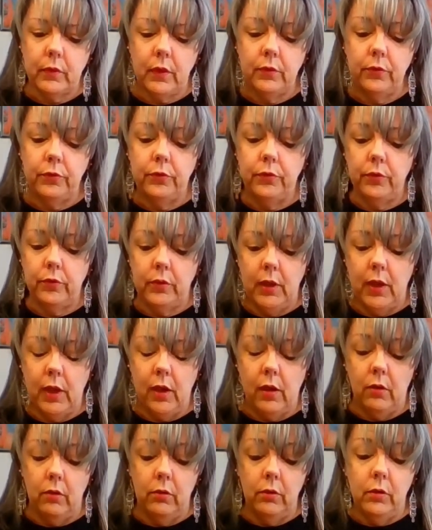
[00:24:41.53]
So
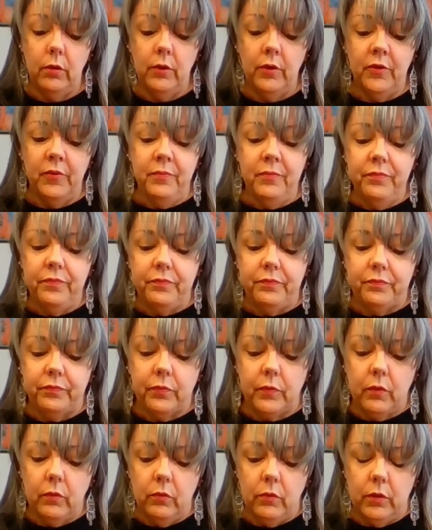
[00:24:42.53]
now
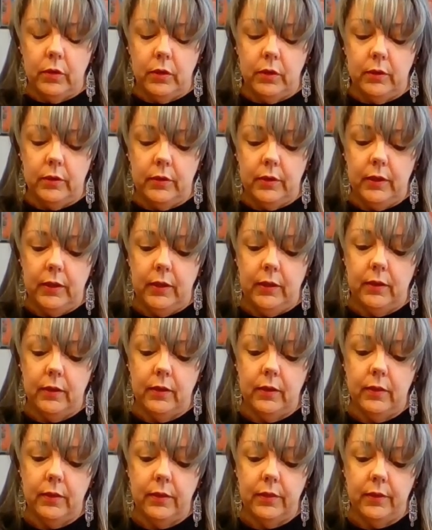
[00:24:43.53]
we're going to
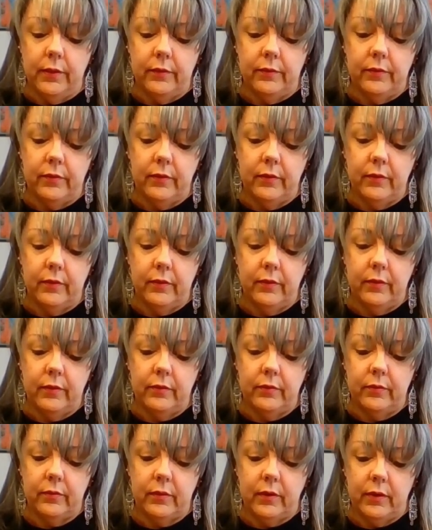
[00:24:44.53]
take this. This,
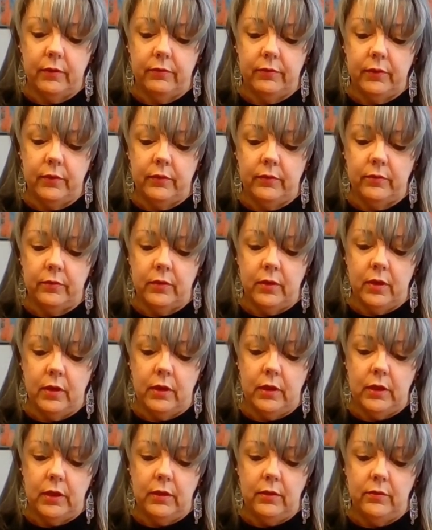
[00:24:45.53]
this stuff is
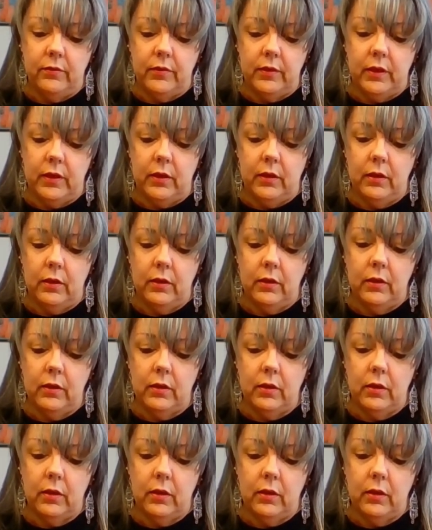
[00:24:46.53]
not easy.